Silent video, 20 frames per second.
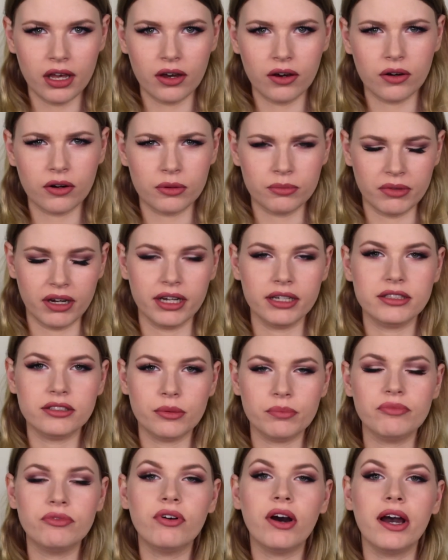or my
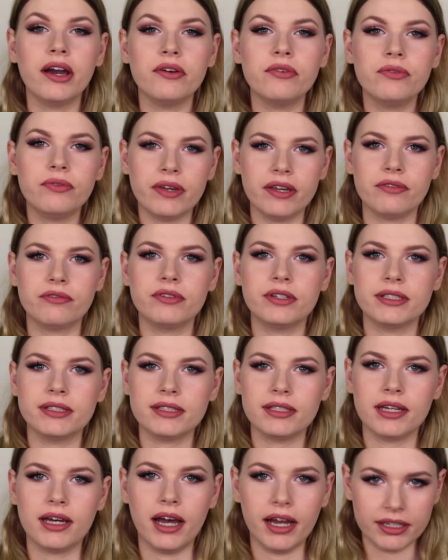top 5 favorite
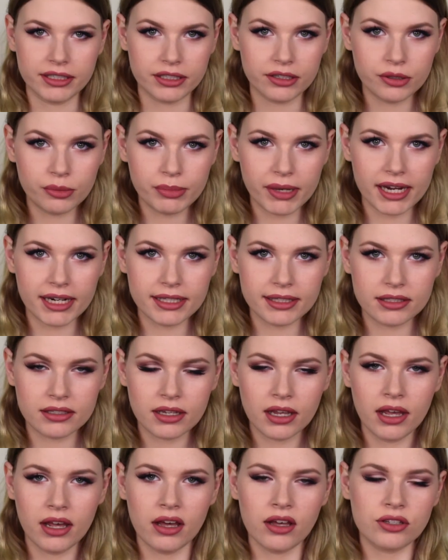eyeshadow palettes.
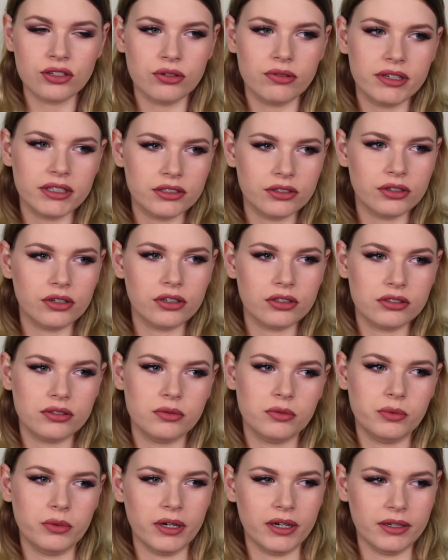So I thought,
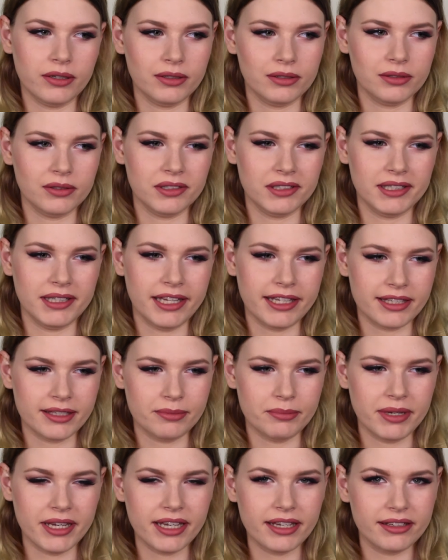well,
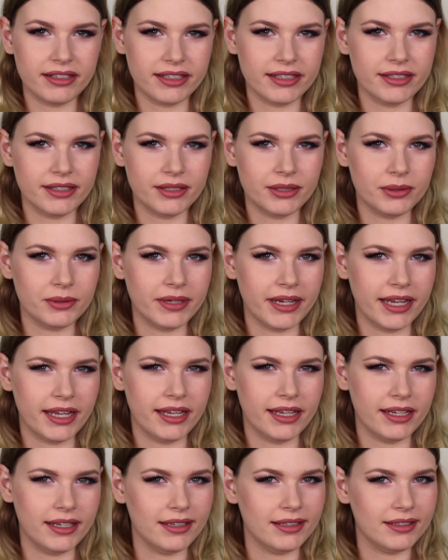let's make it into
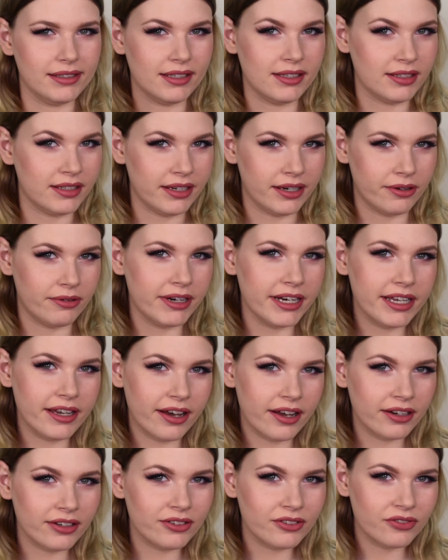a series
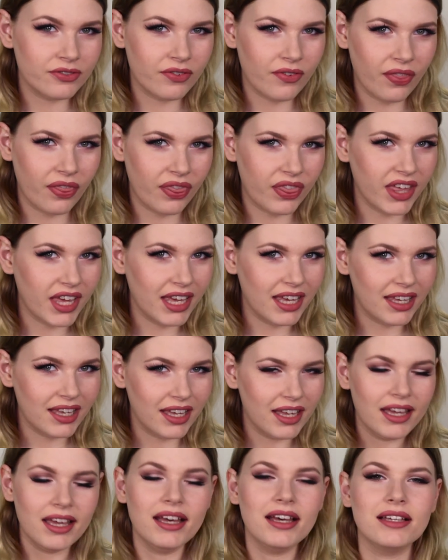kind of thing.
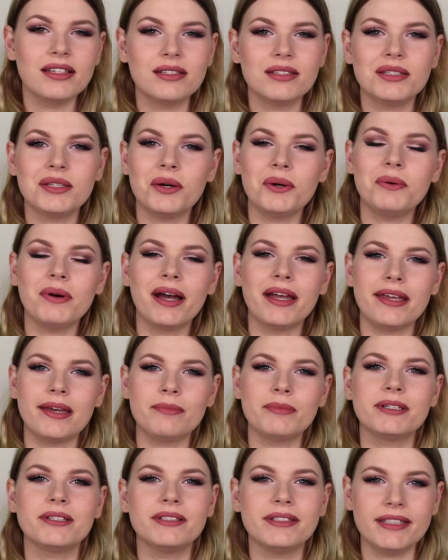So I
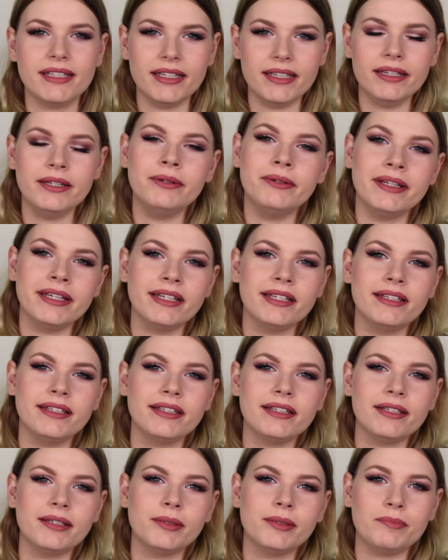am continuing
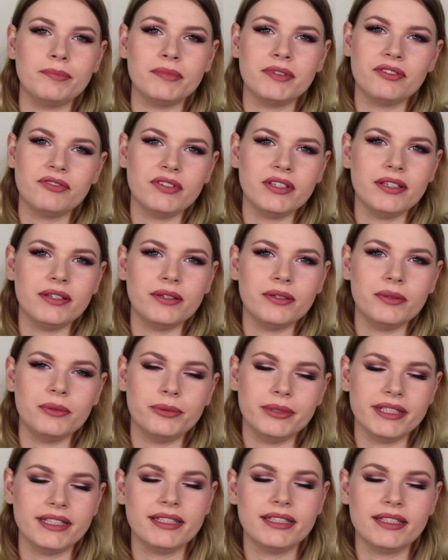the video
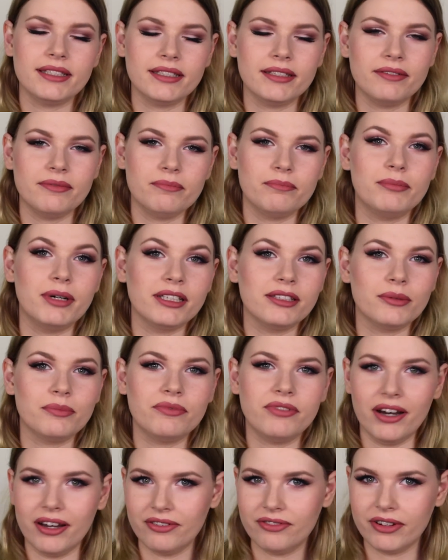with my top
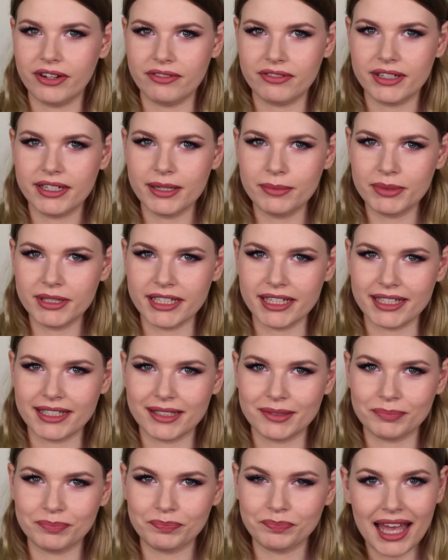5 favorite
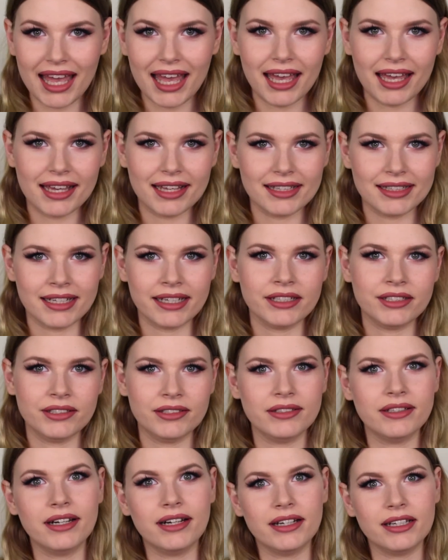lipsticks. And as
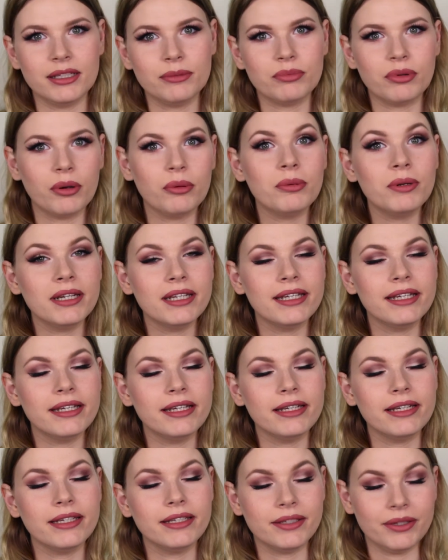you guys
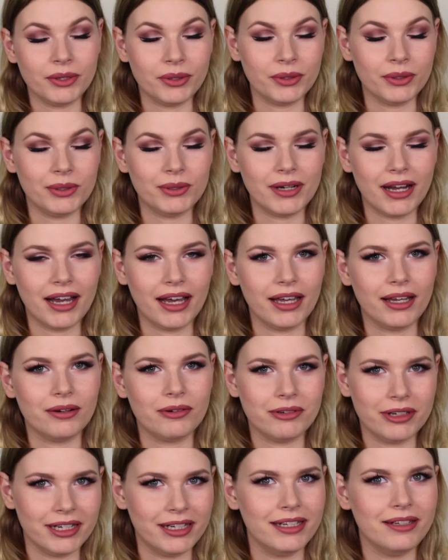probably know, I
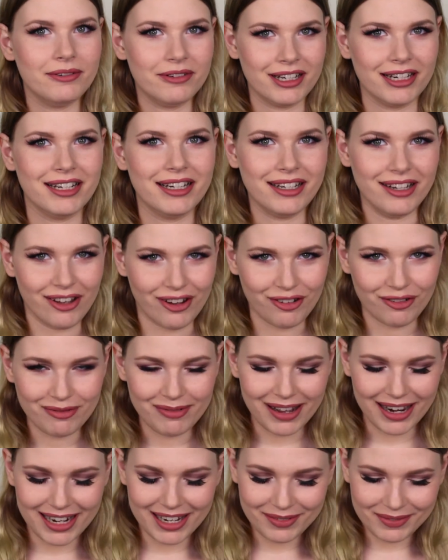really, really love
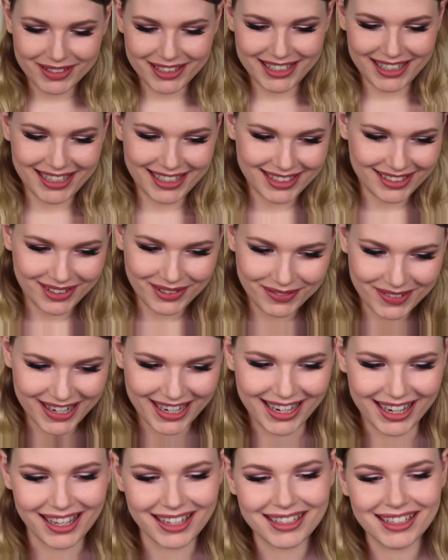my lipsticks. Oh my
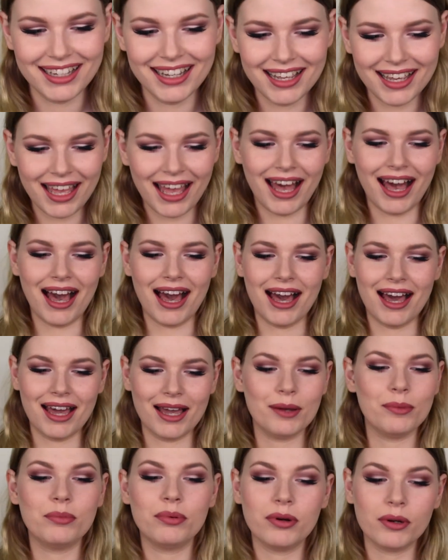god.
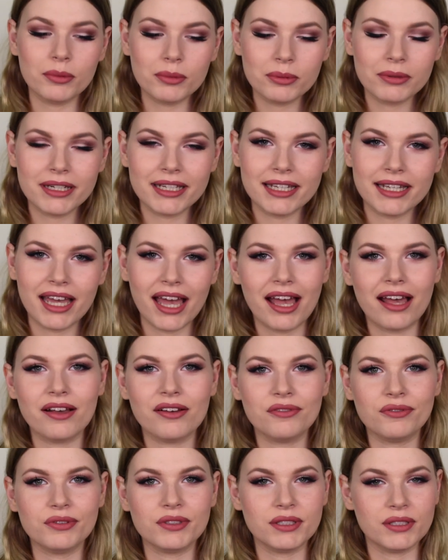I probably
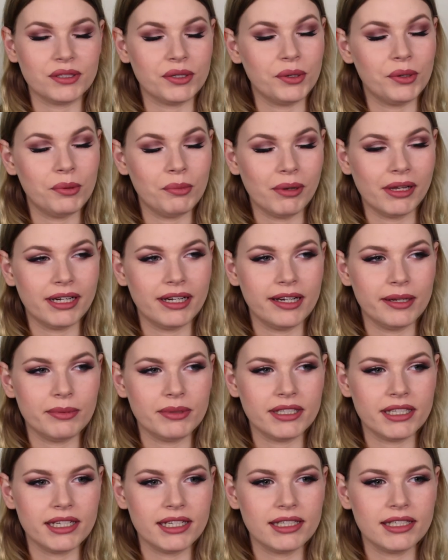have so many
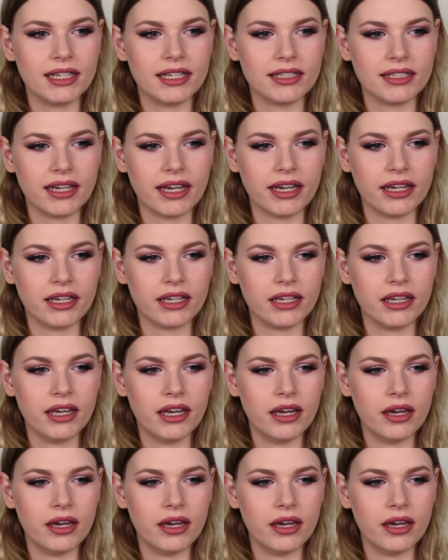lipsticks that I